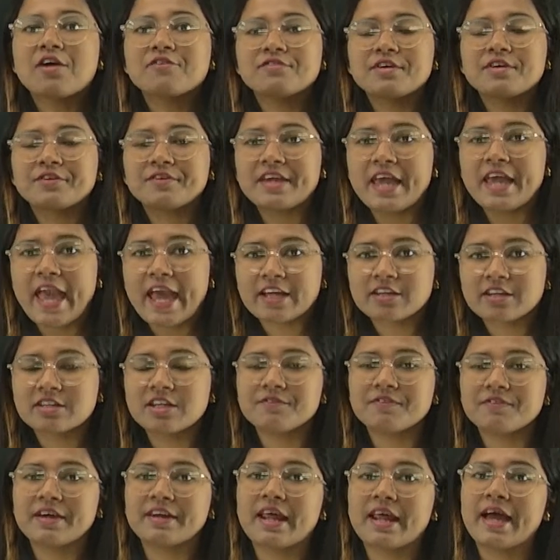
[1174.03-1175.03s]
very
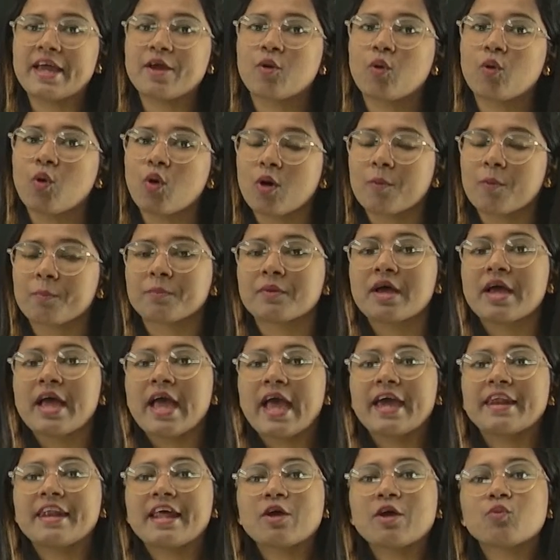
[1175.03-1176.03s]
active, and I hope
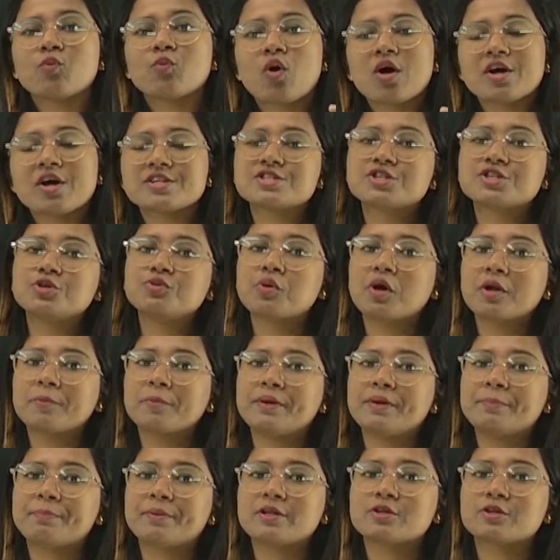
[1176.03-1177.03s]
and I want you all
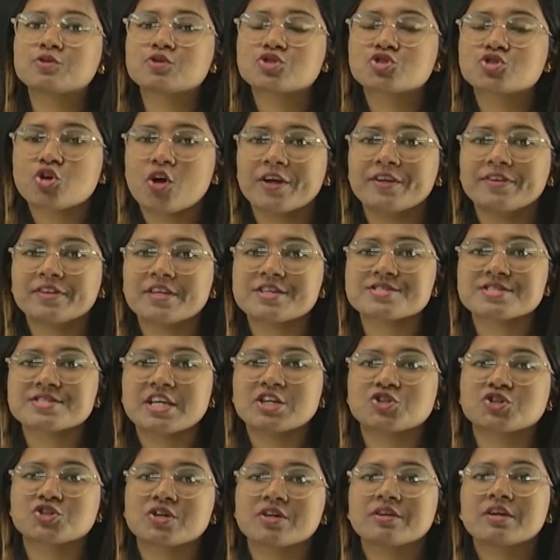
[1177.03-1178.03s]
people to join the
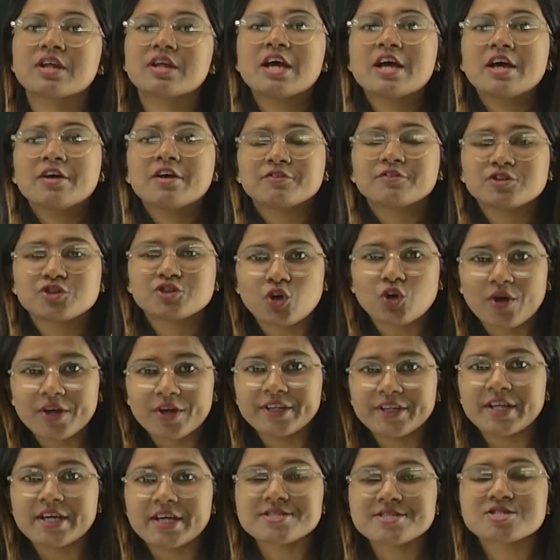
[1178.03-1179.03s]
session,
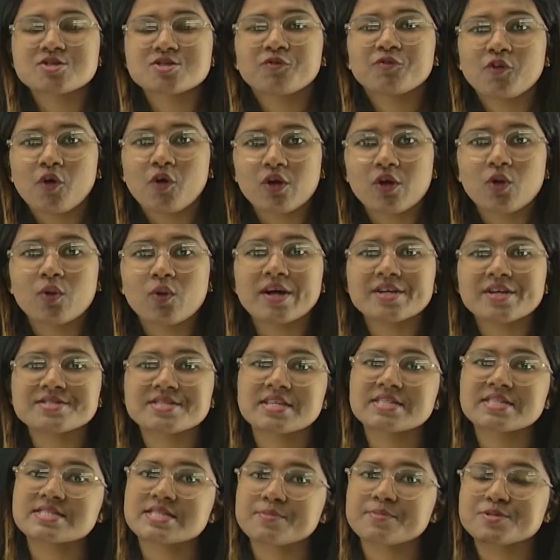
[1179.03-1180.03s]
join us, follow us
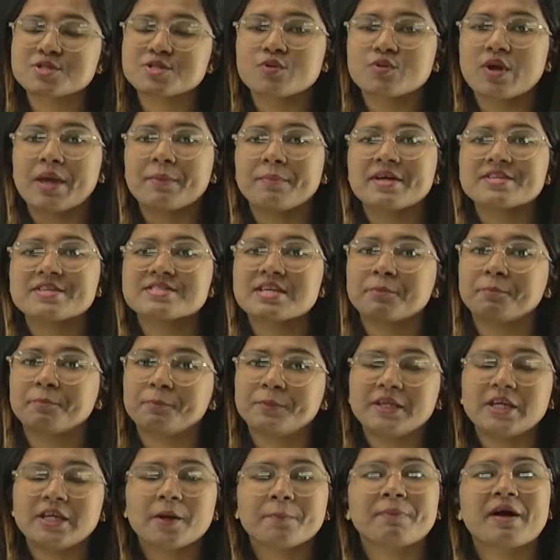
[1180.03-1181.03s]
and subscribe us and
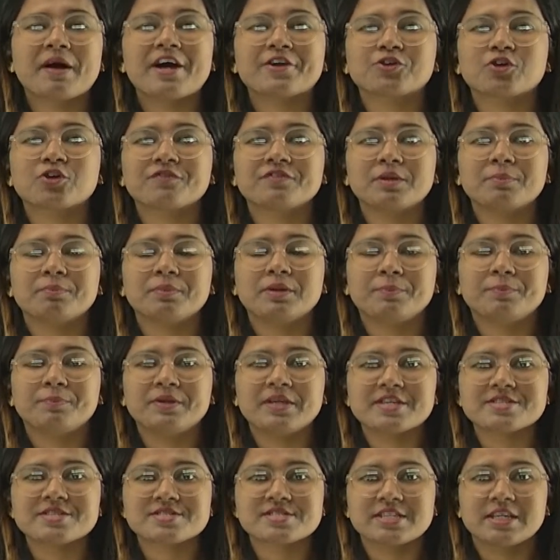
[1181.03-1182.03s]
be a part of the
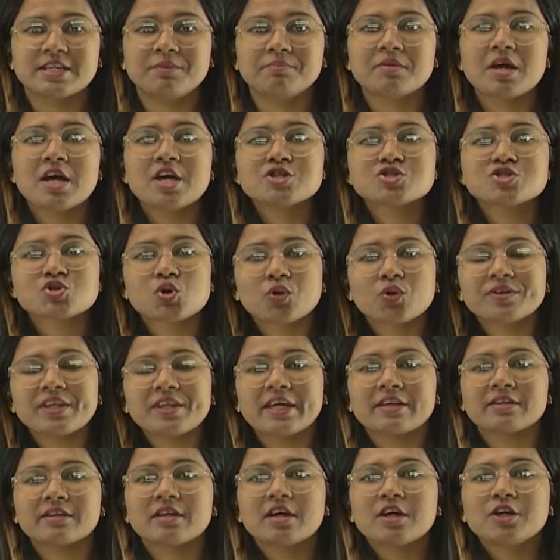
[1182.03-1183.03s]
BPS team, so
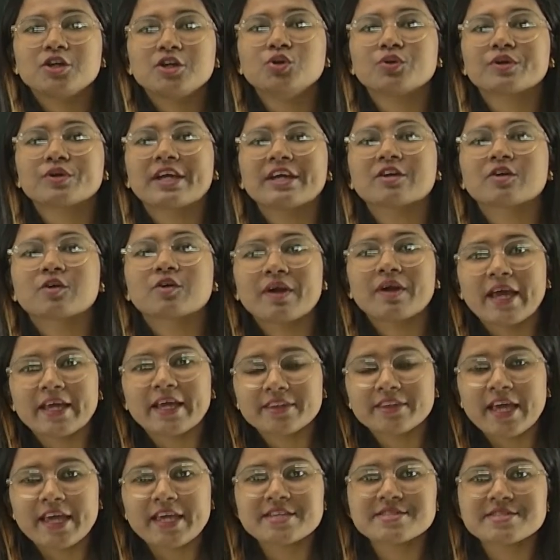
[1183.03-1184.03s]
that you can crack
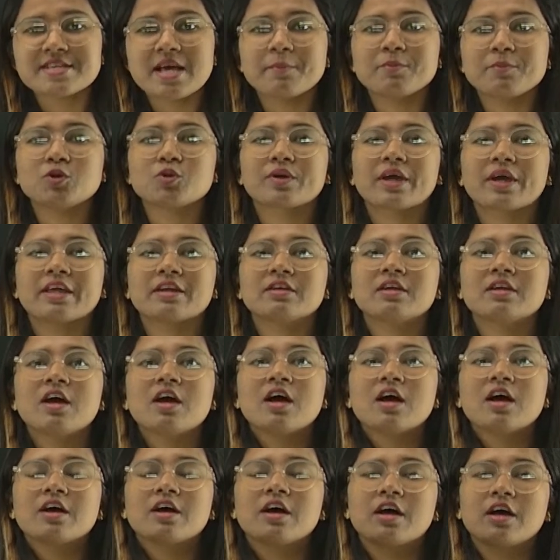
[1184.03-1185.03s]
the exam, you can
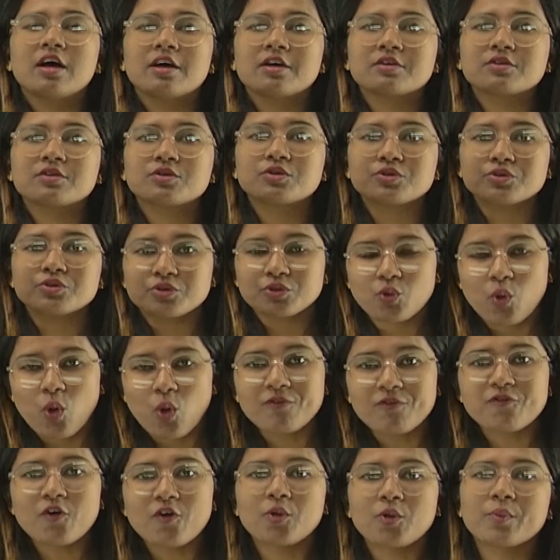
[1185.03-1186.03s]
go
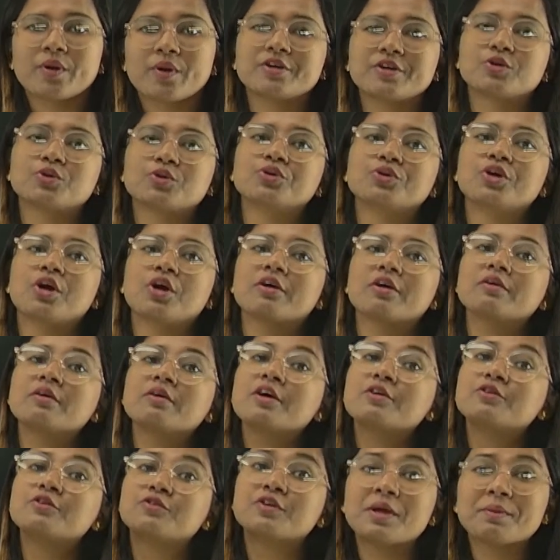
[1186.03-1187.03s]
forward to your
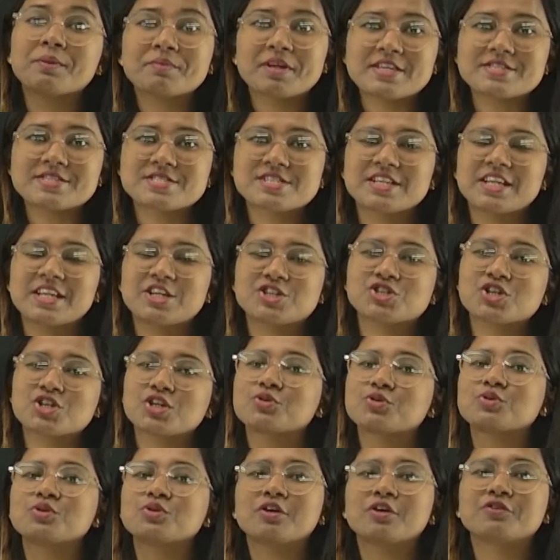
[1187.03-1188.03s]
dream destination,
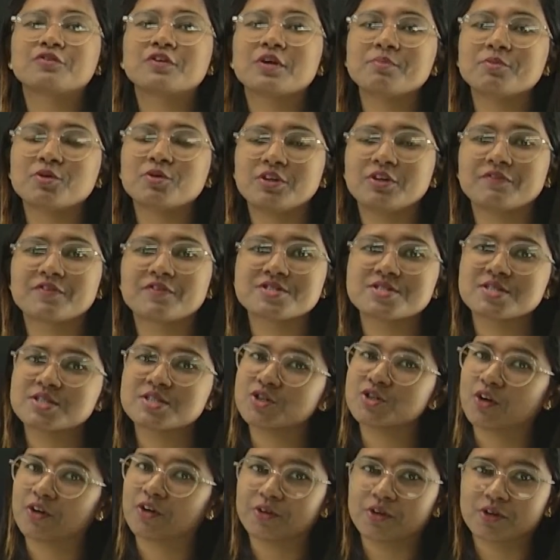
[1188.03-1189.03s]
to your dream
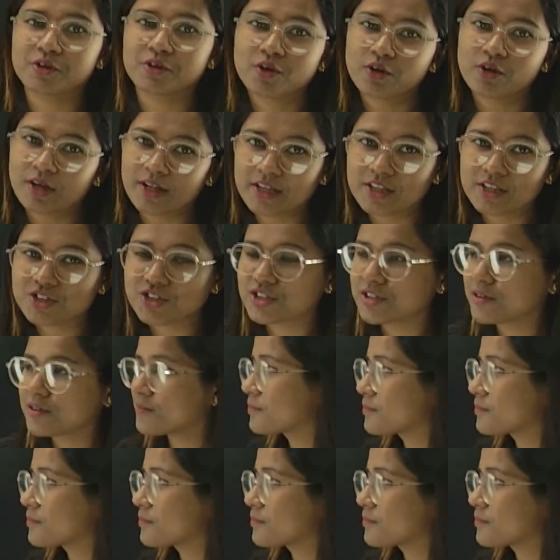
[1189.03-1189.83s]
university or your college.